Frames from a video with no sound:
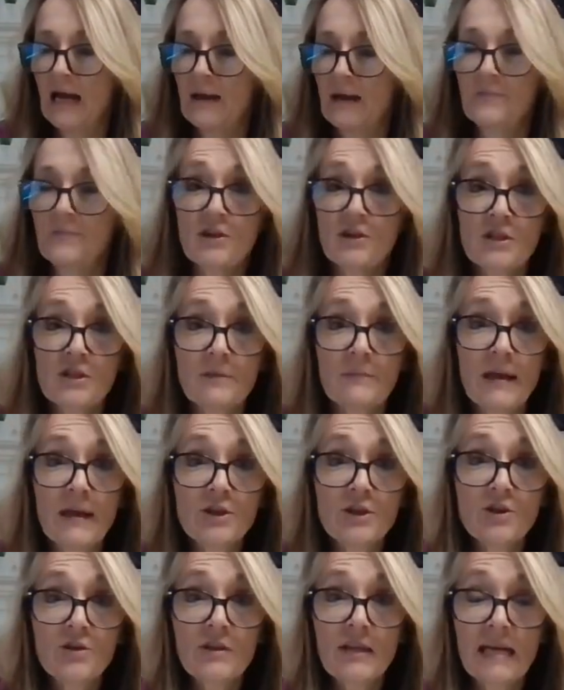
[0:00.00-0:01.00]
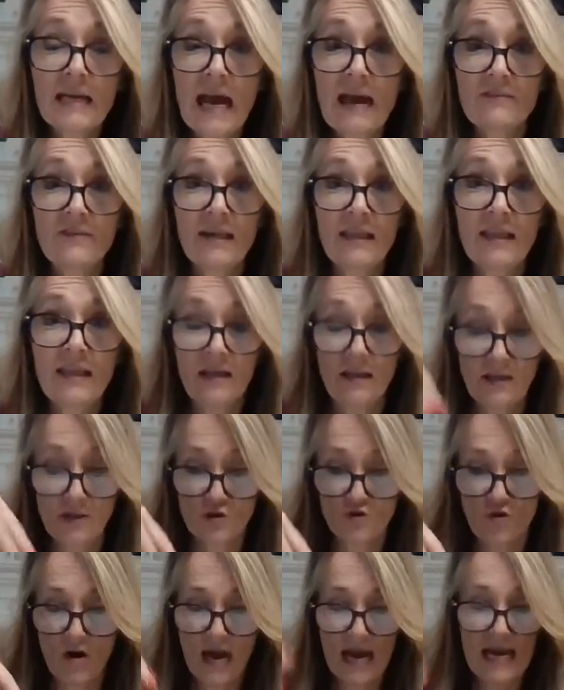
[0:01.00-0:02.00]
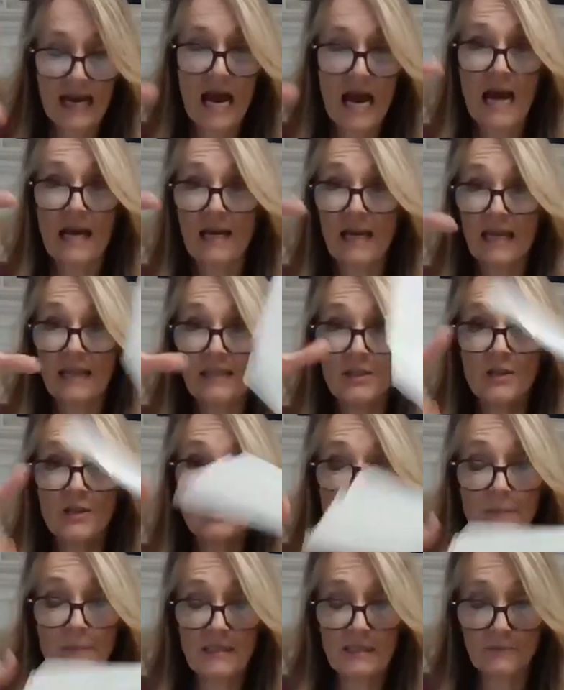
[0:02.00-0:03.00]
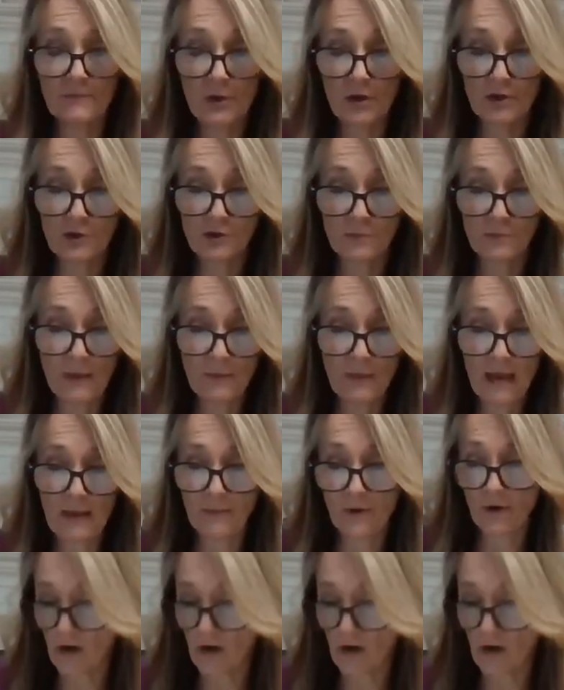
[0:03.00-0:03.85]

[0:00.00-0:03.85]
Just to make sure that everything is dry, I like to use a piece of parchment paper